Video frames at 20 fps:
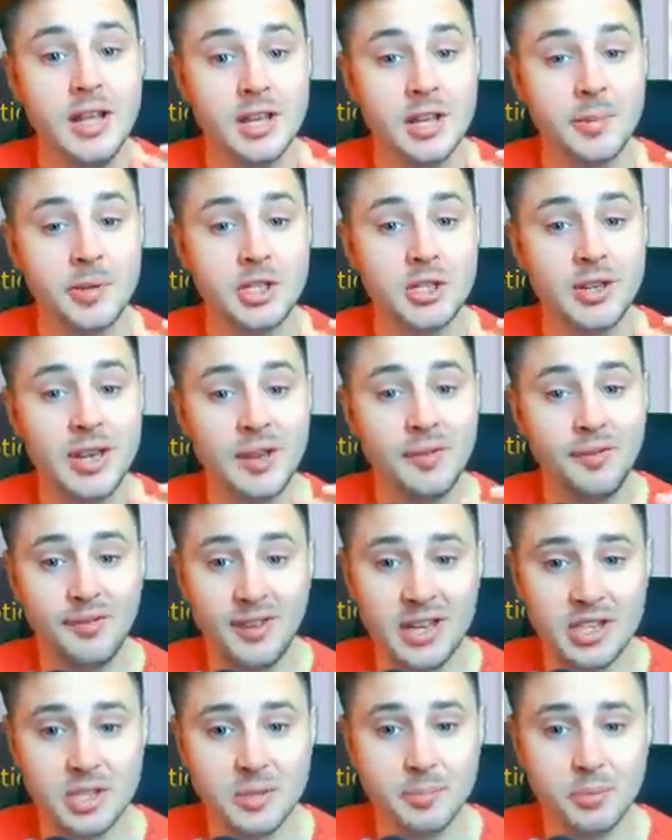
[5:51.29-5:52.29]
Number two, they
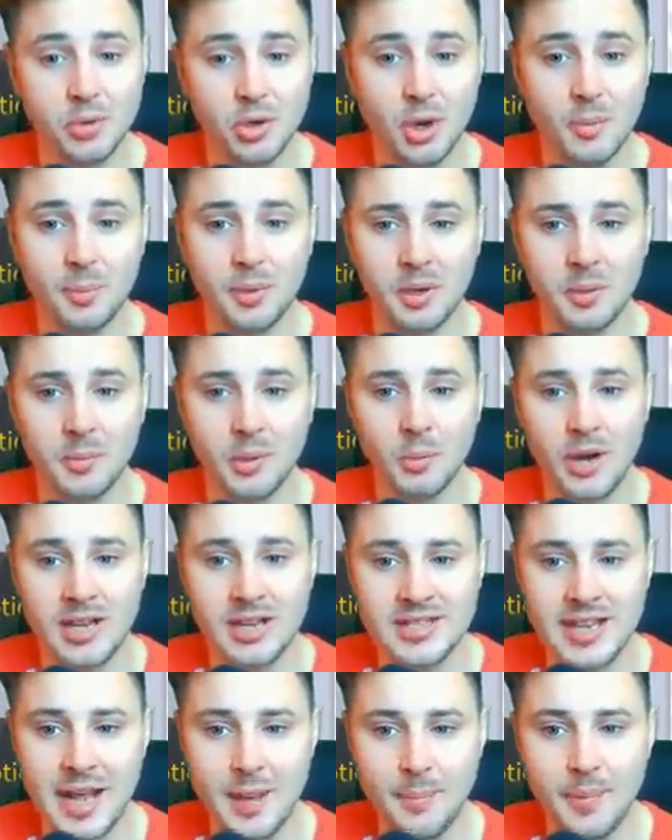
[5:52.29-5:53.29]
fixed a problem where
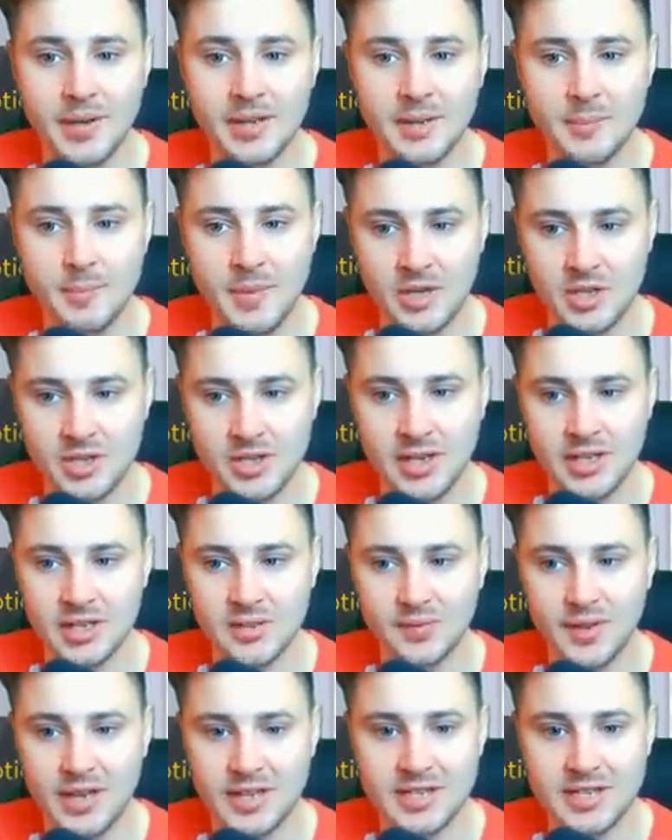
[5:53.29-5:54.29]
tapping the mission
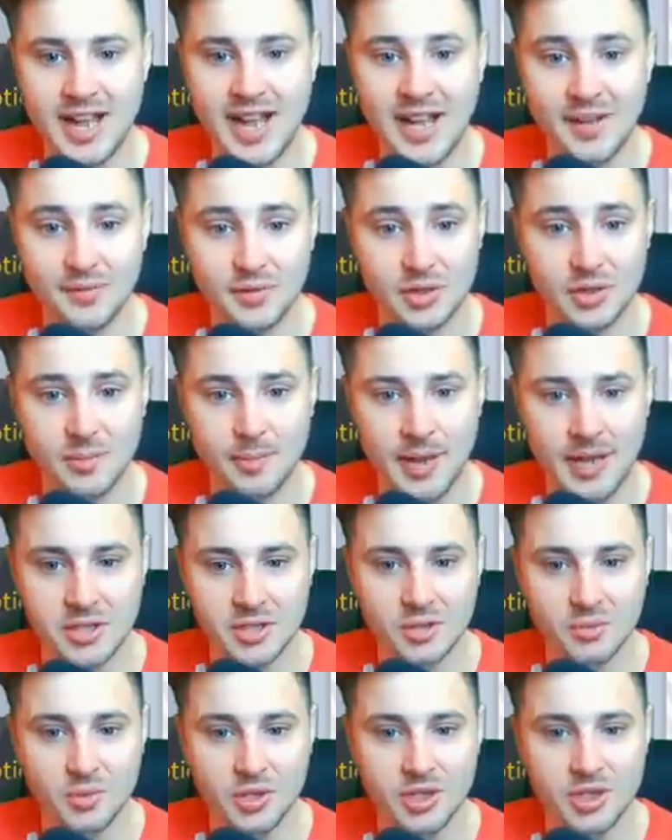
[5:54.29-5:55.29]
interface after a
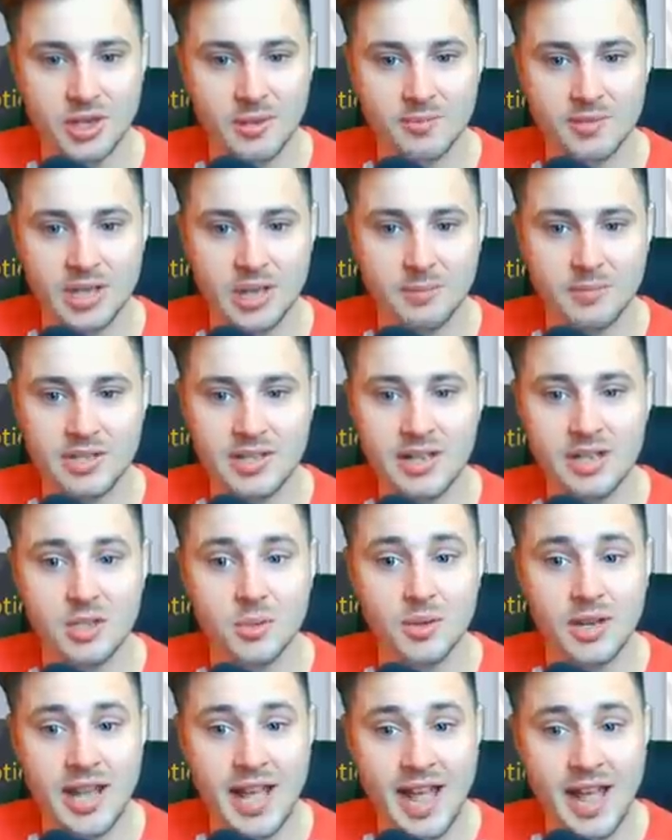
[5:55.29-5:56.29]
battle would sometimes lead to an